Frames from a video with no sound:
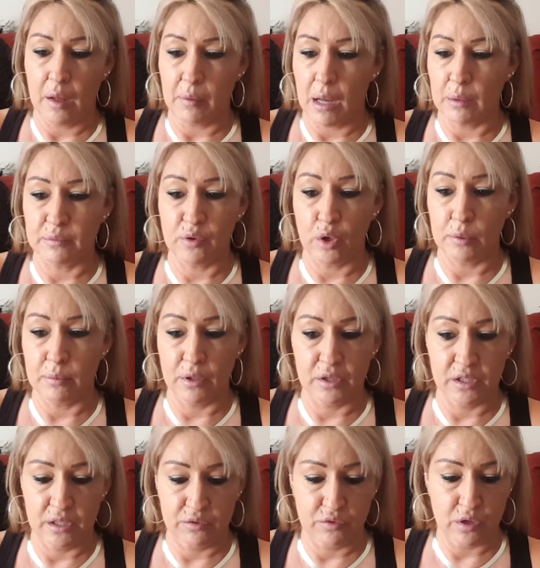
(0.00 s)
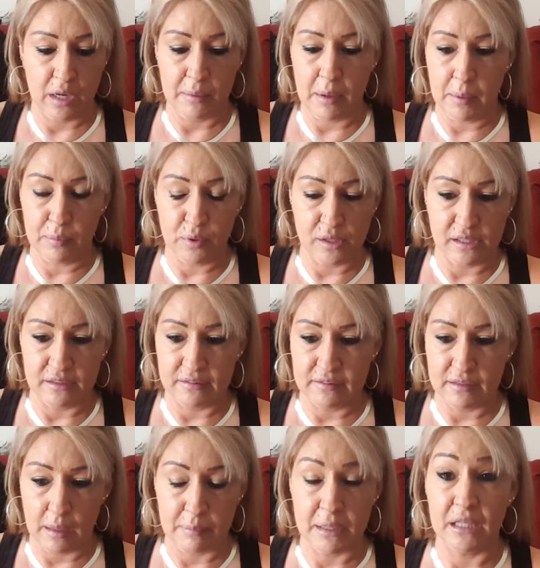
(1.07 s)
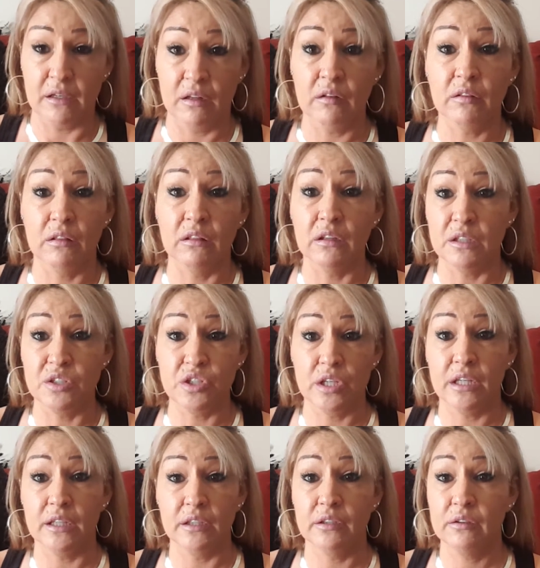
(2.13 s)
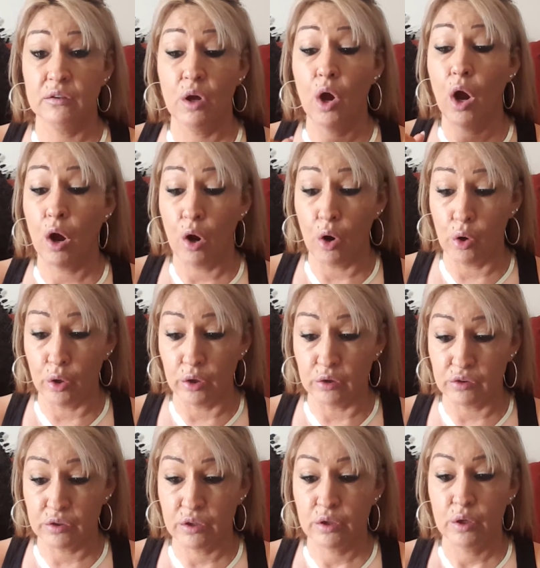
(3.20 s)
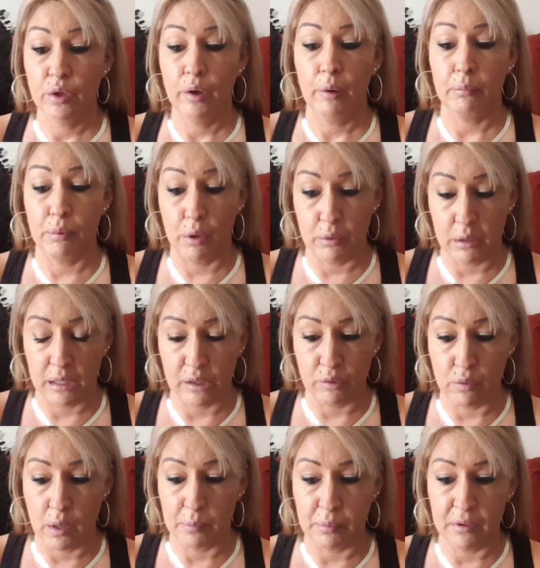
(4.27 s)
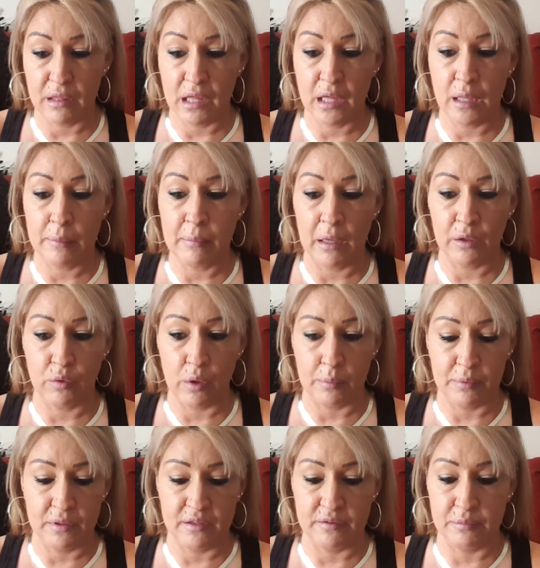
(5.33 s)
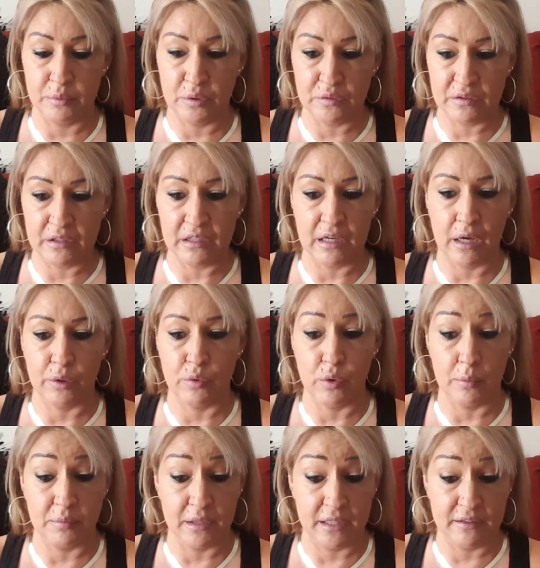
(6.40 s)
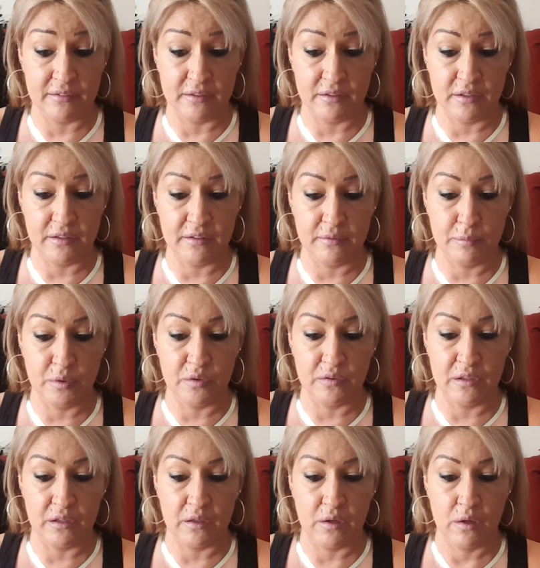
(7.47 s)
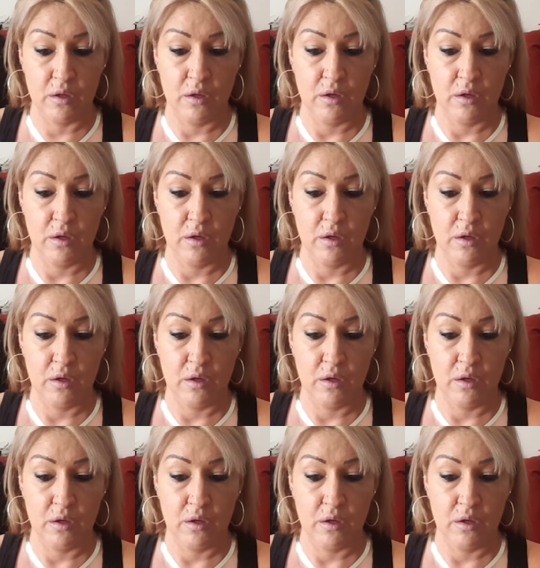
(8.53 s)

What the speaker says: I was heartbroken yesterday about Prince. I mean, legit heartbroken. I grew up with him. I grew up with his music. I grew up dancing to his music.